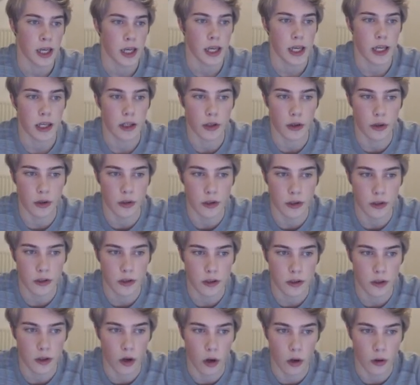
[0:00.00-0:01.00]
He could
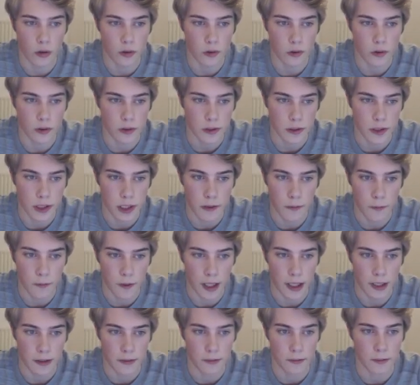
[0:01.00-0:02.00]
go to
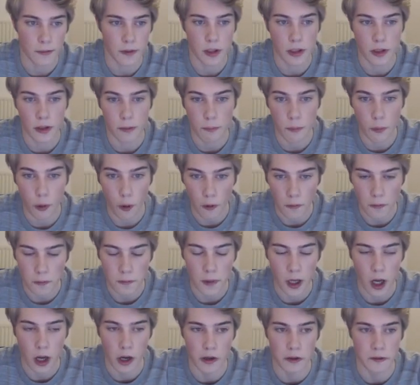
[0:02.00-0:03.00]
c5. The problem,
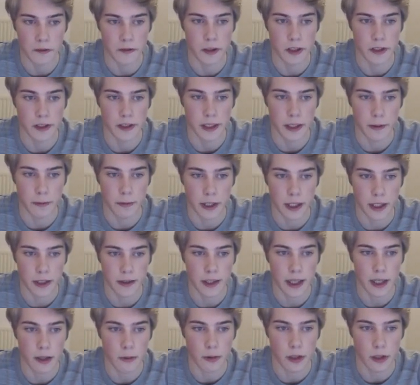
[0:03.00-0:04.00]
however, is that we can
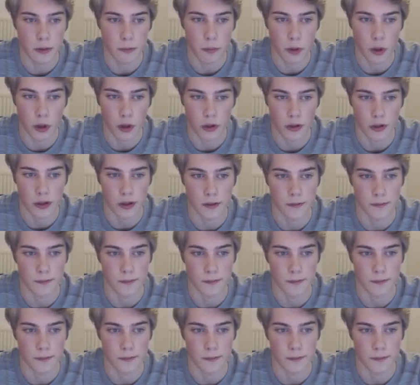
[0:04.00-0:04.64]
take with the pawn.